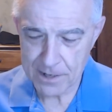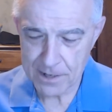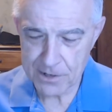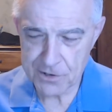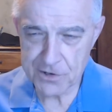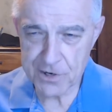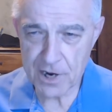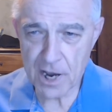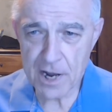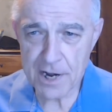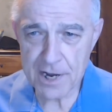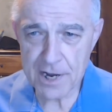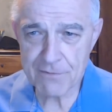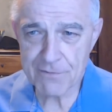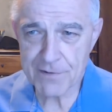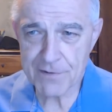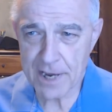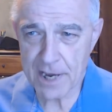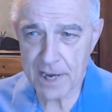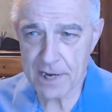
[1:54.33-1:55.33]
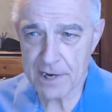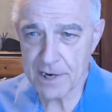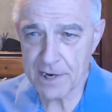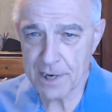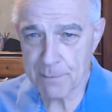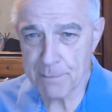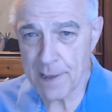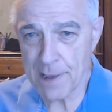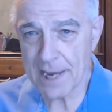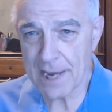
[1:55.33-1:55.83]
John F. Kennedy
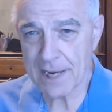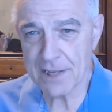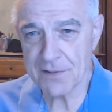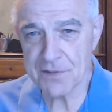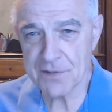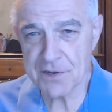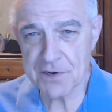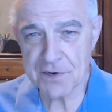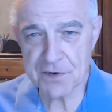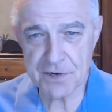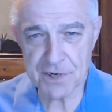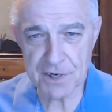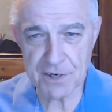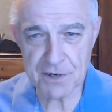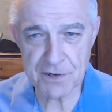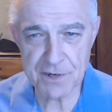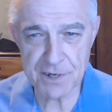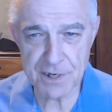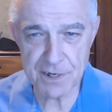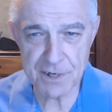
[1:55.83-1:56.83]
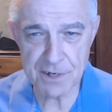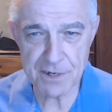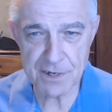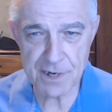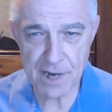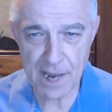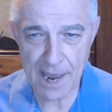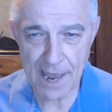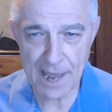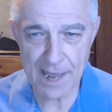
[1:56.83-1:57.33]
back in the 60s
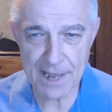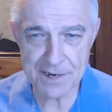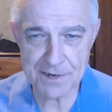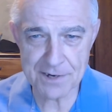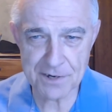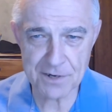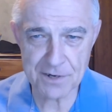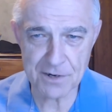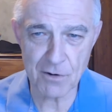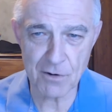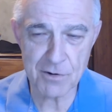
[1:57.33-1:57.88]
asked